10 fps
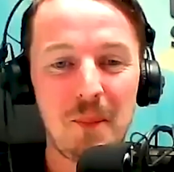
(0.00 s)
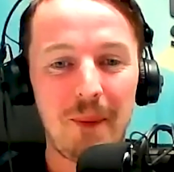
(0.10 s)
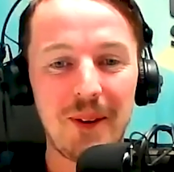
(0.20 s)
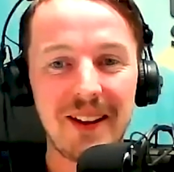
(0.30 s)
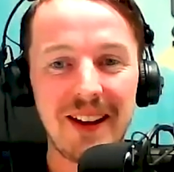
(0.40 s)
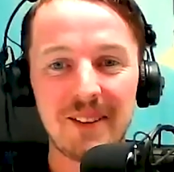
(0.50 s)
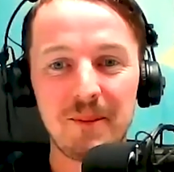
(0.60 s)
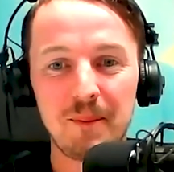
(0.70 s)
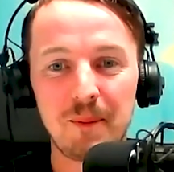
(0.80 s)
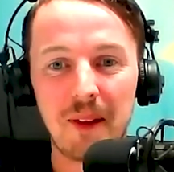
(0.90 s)
But
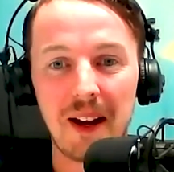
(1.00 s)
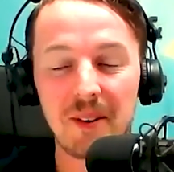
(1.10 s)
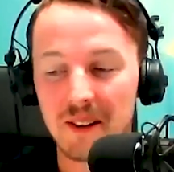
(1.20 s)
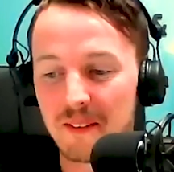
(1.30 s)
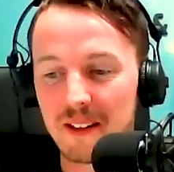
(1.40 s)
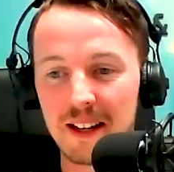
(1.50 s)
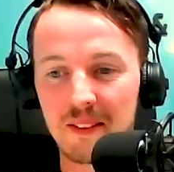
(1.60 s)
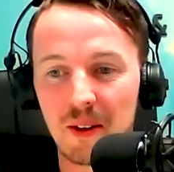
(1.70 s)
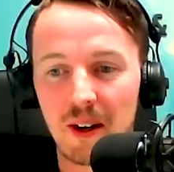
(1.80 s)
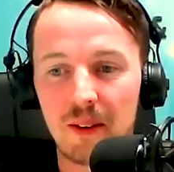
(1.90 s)
anyways,
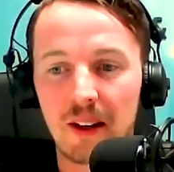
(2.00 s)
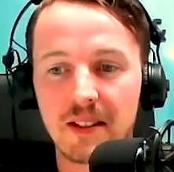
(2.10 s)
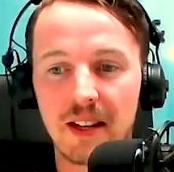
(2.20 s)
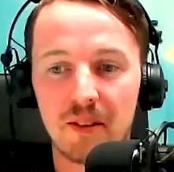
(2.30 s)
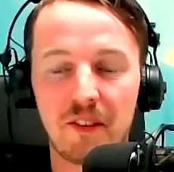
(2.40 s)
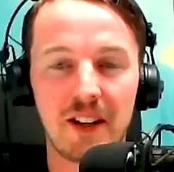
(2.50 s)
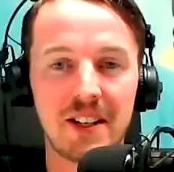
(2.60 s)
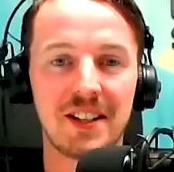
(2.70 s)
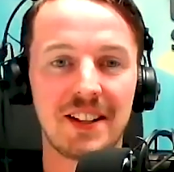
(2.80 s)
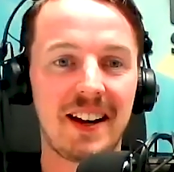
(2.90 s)
lads, I say we'll
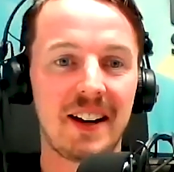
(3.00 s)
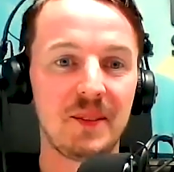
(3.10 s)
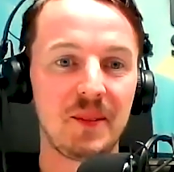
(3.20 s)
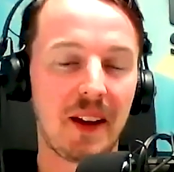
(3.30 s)
finish it there.